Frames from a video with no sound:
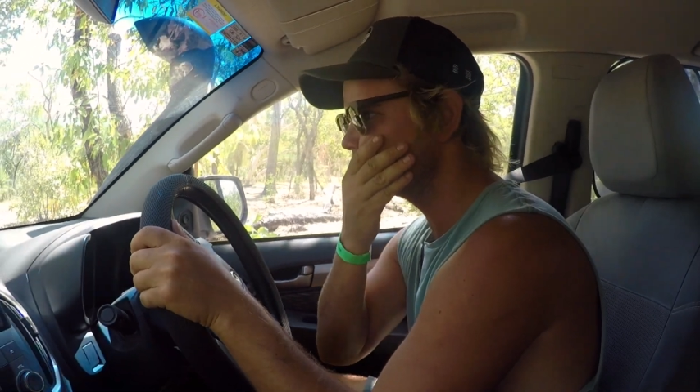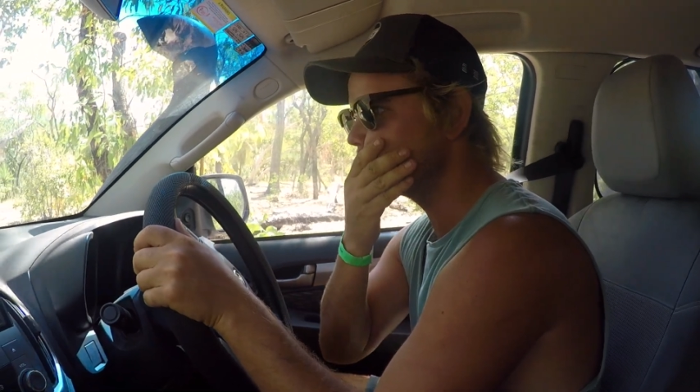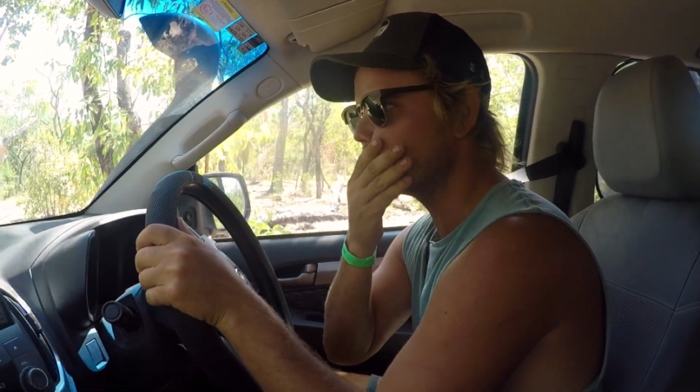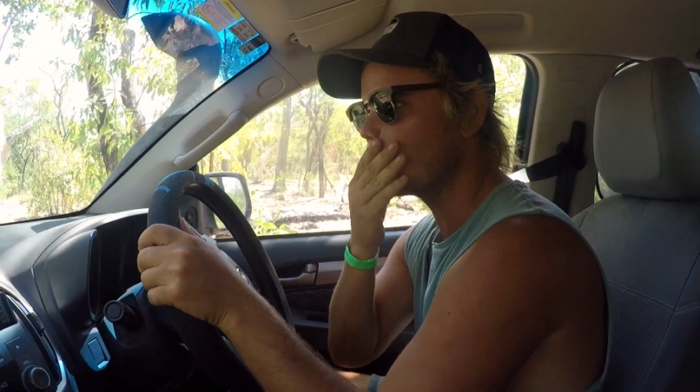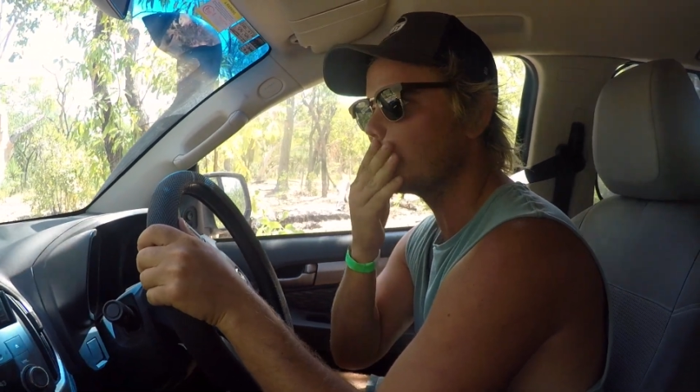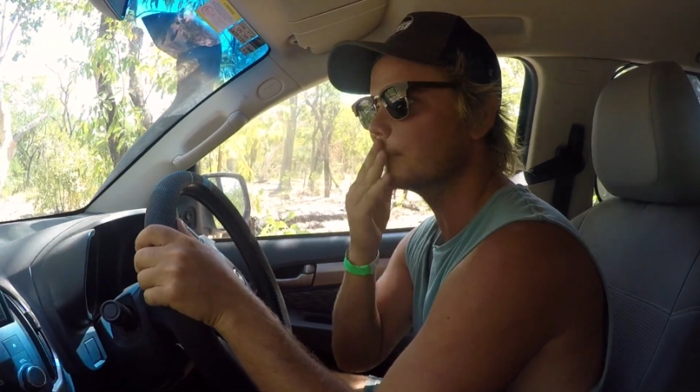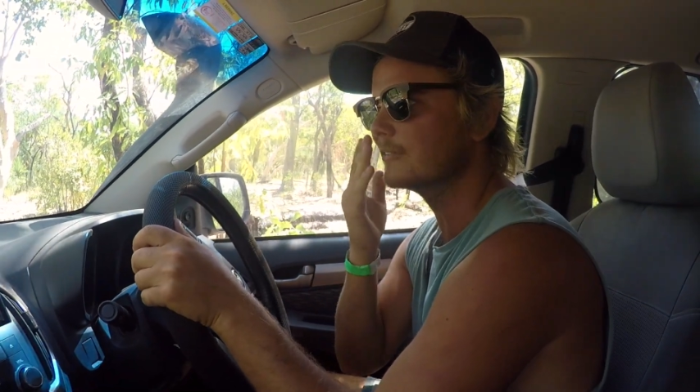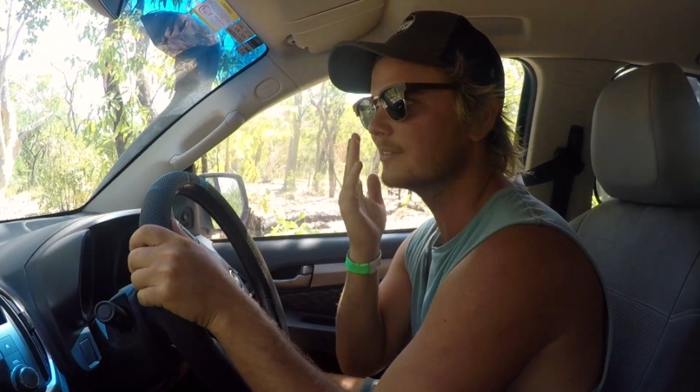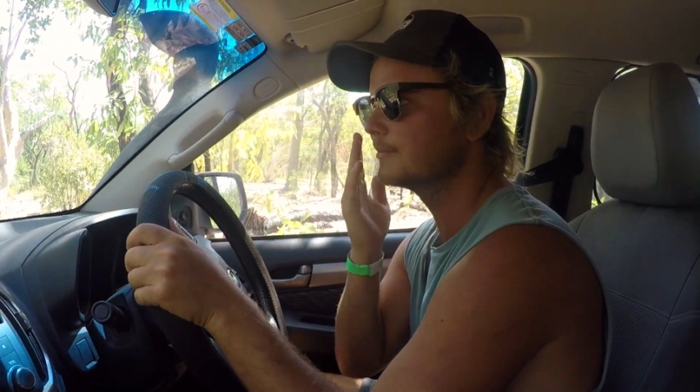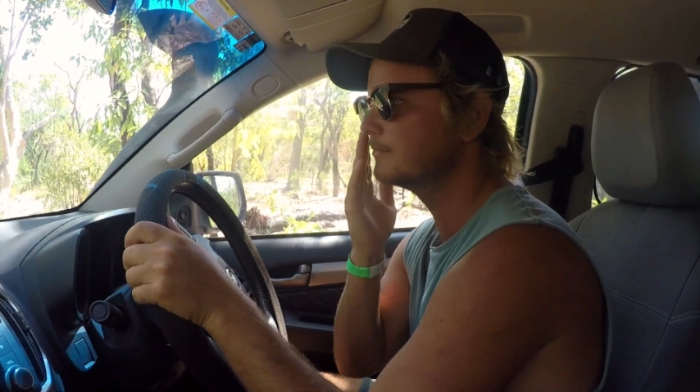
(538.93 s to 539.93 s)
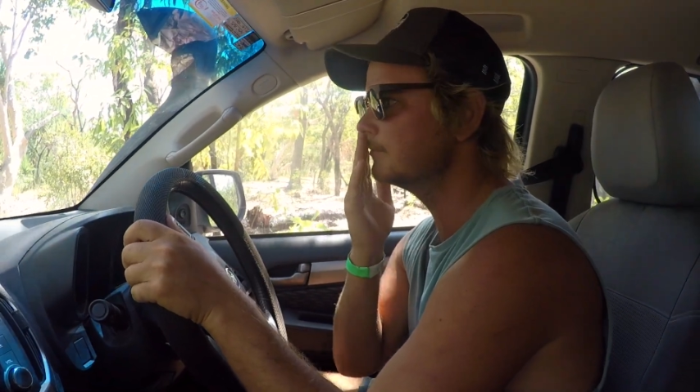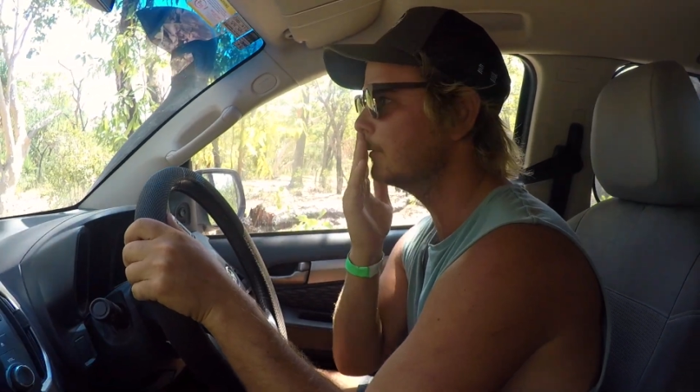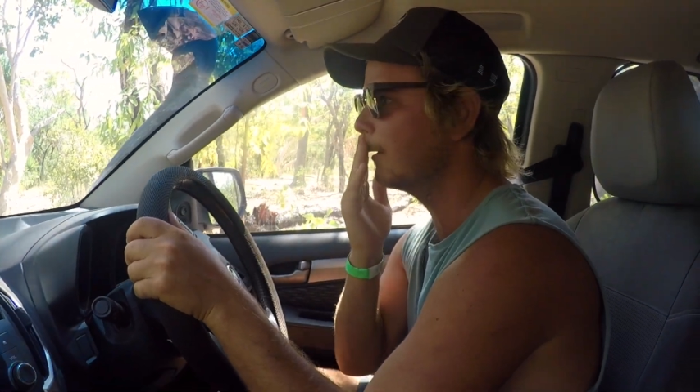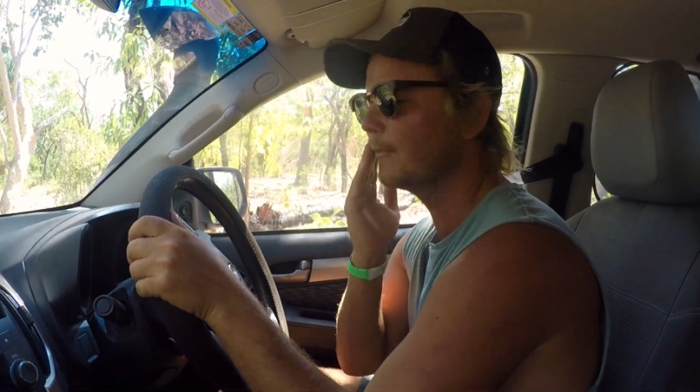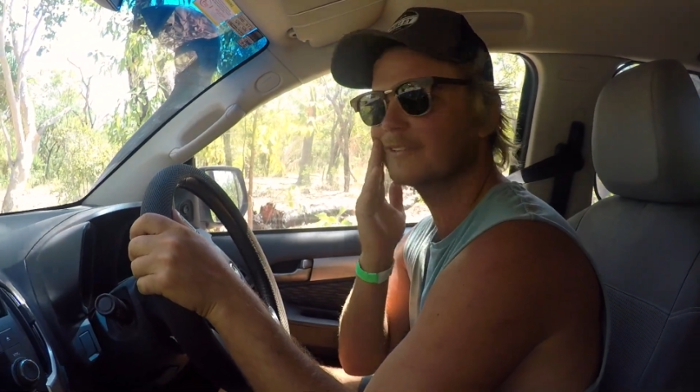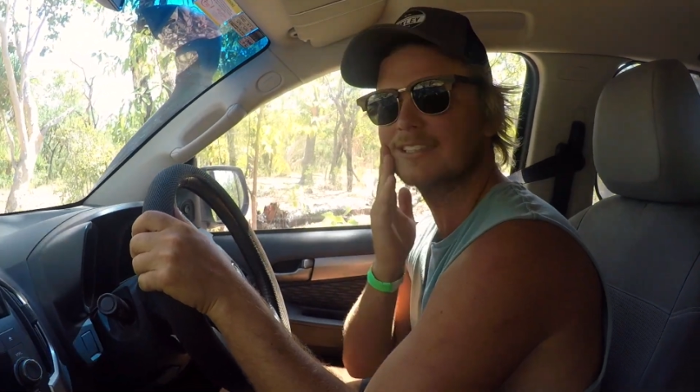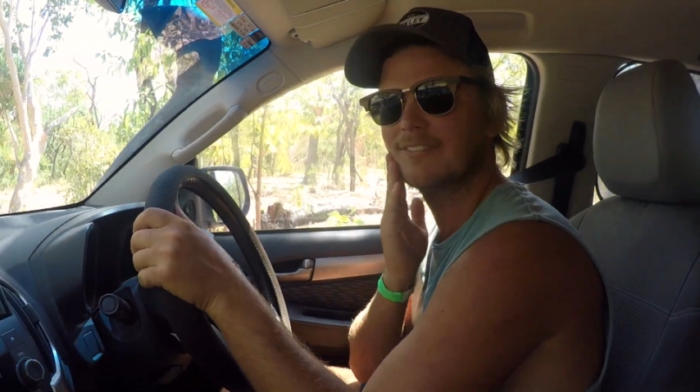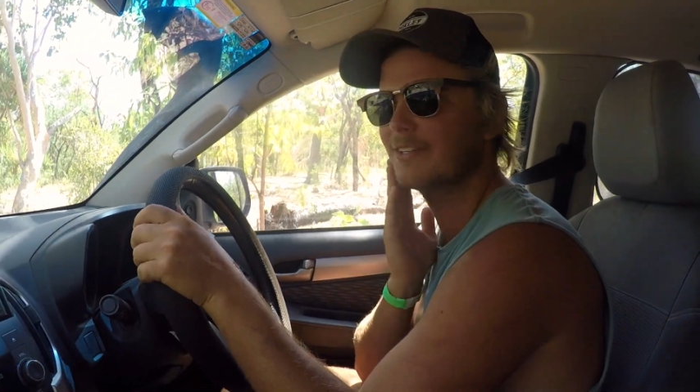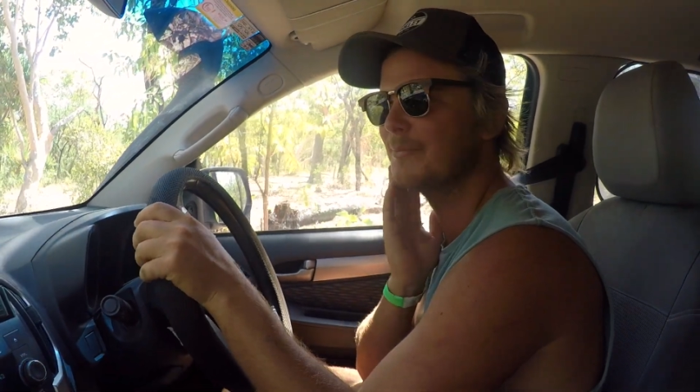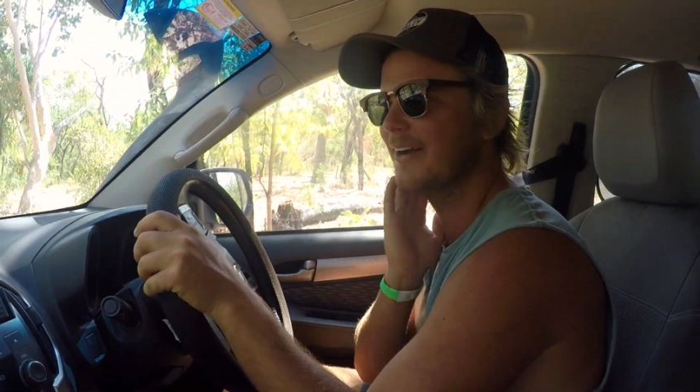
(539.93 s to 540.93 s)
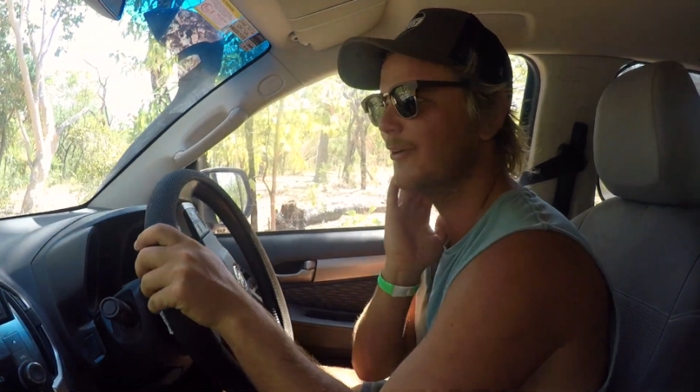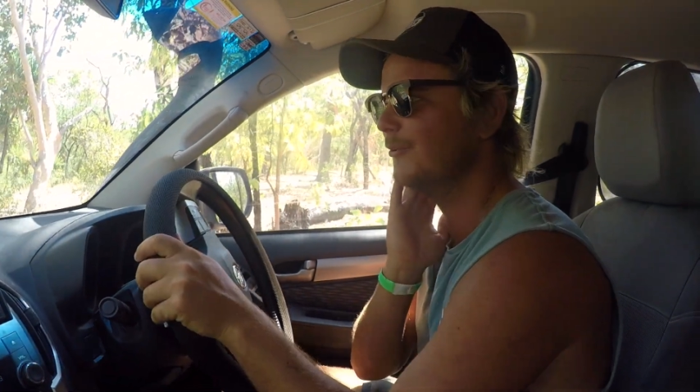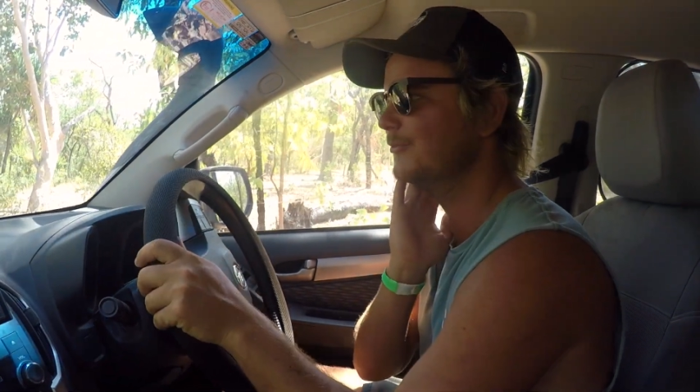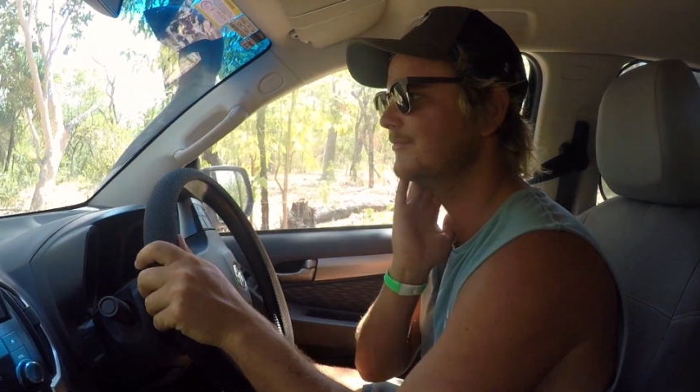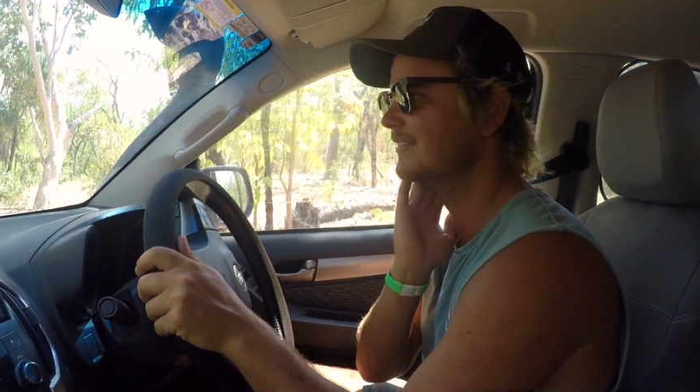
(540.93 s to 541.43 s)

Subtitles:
Yeah, I was giving them hell.